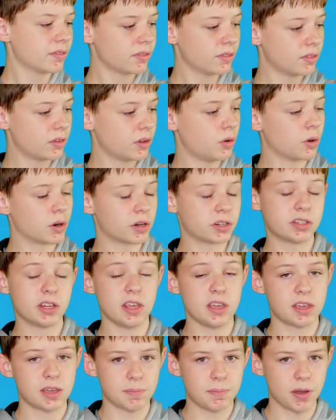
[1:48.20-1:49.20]
or
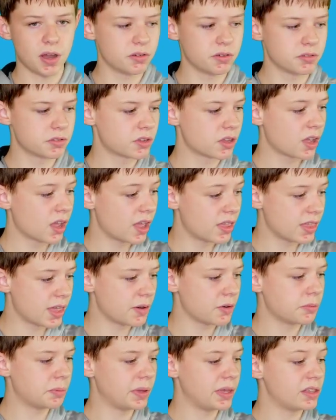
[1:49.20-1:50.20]
decompose, and that will
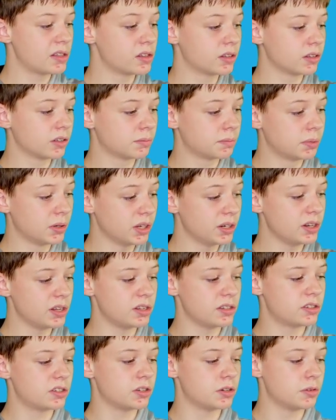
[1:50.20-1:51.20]
be put
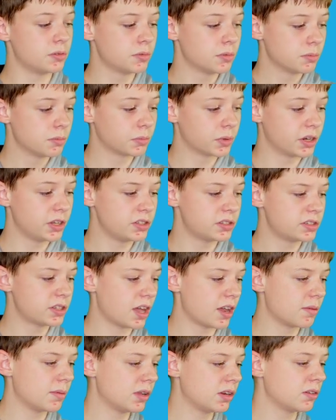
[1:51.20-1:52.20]
into marine
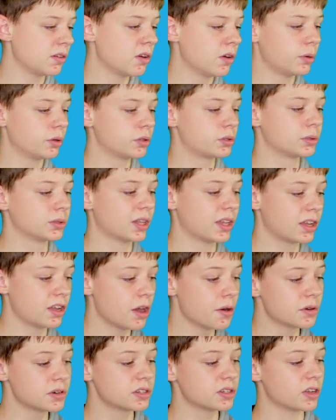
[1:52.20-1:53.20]
sediment, which will then go
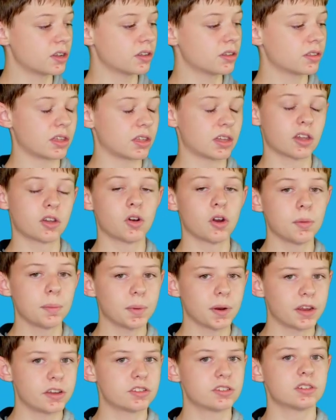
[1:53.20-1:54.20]
into the
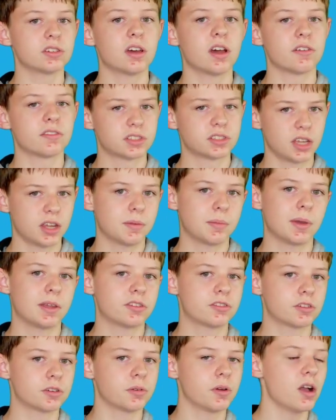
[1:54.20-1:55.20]
incorporation of sedimentary
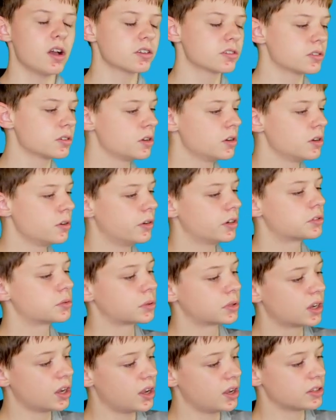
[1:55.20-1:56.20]
rocks, which will
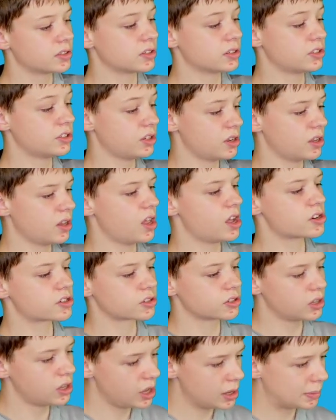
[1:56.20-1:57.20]
cause a
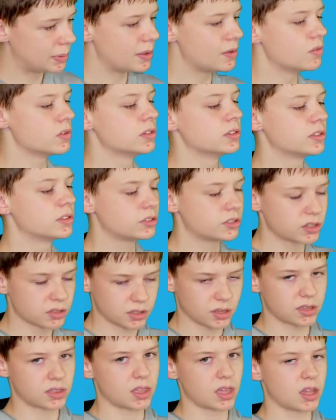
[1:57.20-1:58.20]
geological upheaval, just like
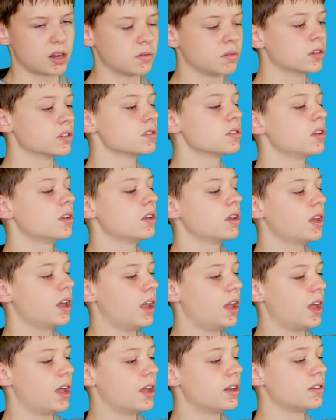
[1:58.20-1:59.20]
the animals,
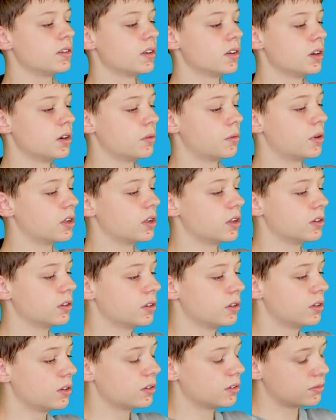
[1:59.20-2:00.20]
and will
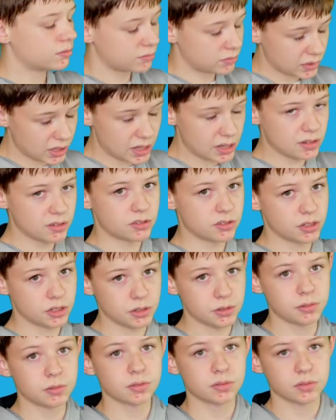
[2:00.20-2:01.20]
lead to
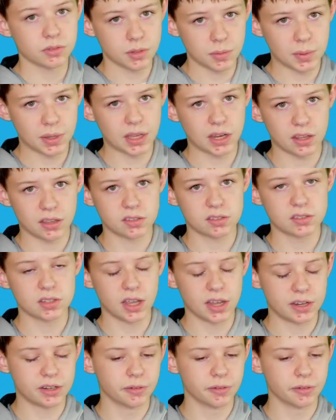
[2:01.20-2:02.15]
the beginning of the cycle.